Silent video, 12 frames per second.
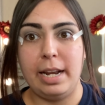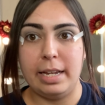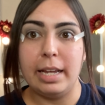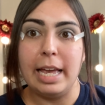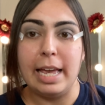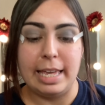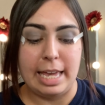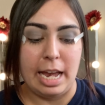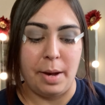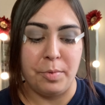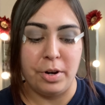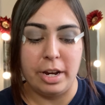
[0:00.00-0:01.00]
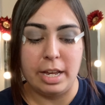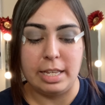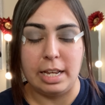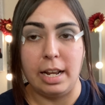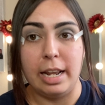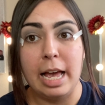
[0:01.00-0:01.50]
like a camera
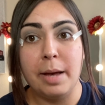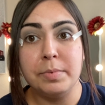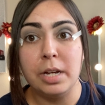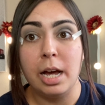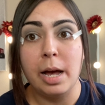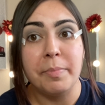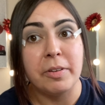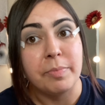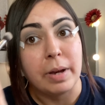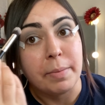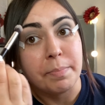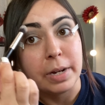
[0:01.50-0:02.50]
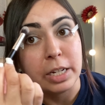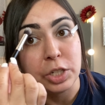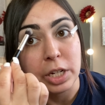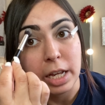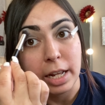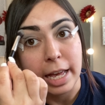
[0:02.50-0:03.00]
and a laptop if my
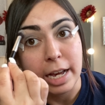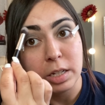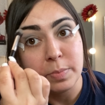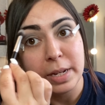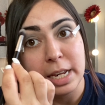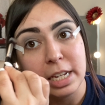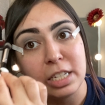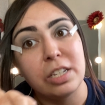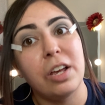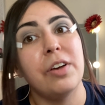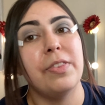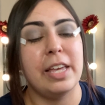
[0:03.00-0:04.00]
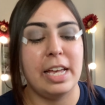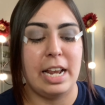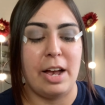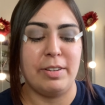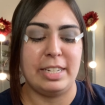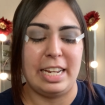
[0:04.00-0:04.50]
budget allows me. So then
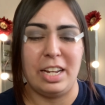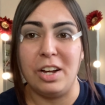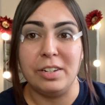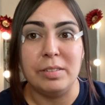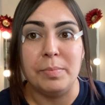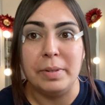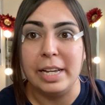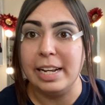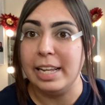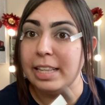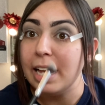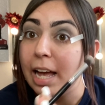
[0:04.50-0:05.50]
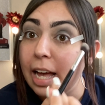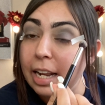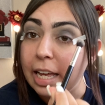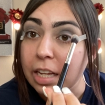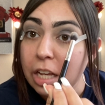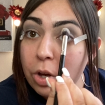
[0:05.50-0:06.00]
I was like contemplating that,
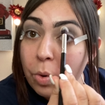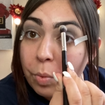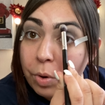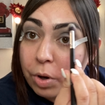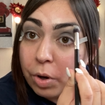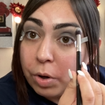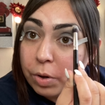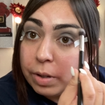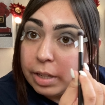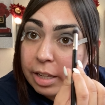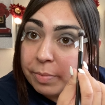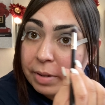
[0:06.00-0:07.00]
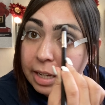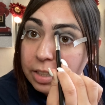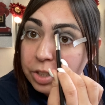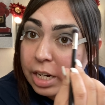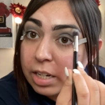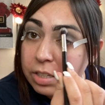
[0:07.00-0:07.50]
like, well, if my
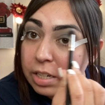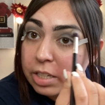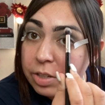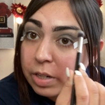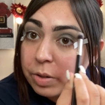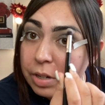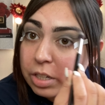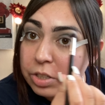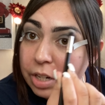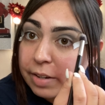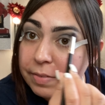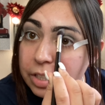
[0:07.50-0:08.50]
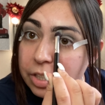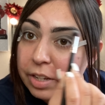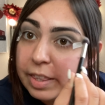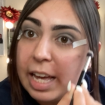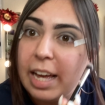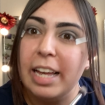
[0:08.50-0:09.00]
channel's not doing well, should I even do
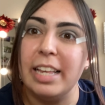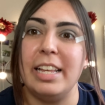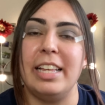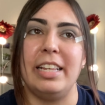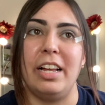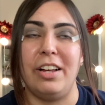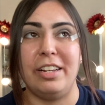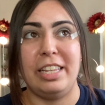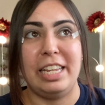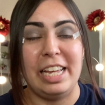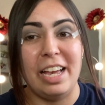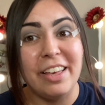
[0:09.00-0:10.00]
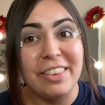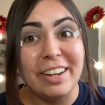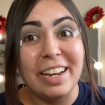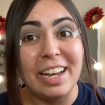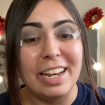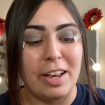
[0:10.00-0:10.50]
that? And then on the other
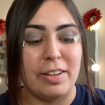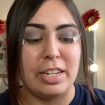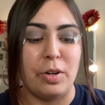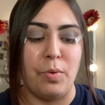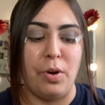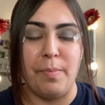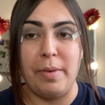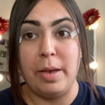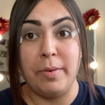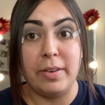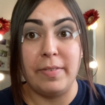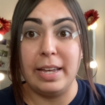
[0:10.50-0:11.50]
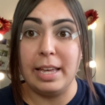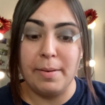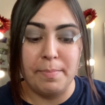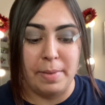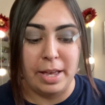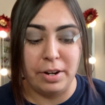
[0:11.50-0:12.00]
hand, I was like, well, maybe if I
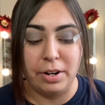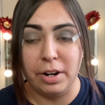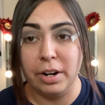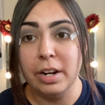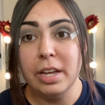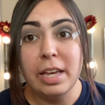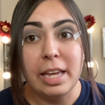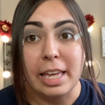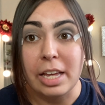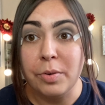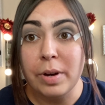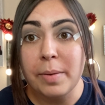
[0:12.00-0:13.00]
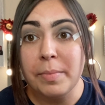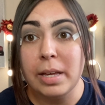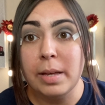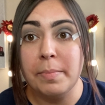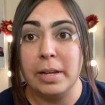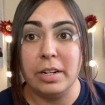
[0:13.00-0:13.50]
get better
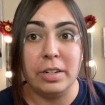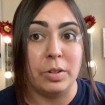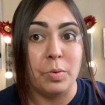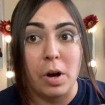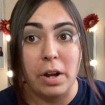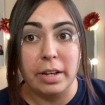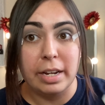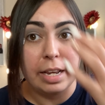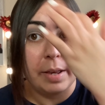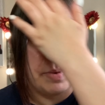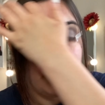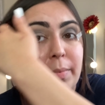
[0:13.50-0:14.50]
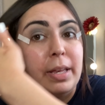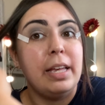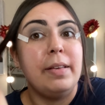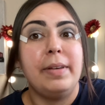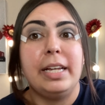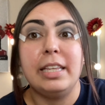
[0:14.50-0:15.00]
equipment, better quality, maybe
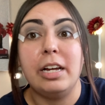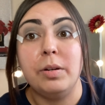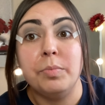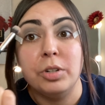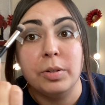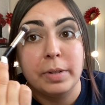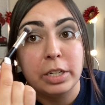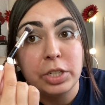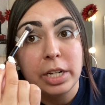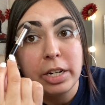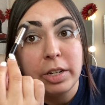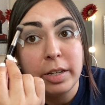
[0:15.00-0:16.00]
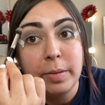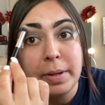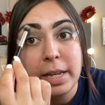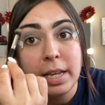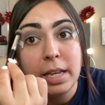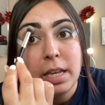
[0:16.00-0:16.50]
like that'll improve my channel a
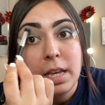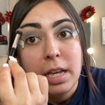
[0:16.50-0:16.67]
bit.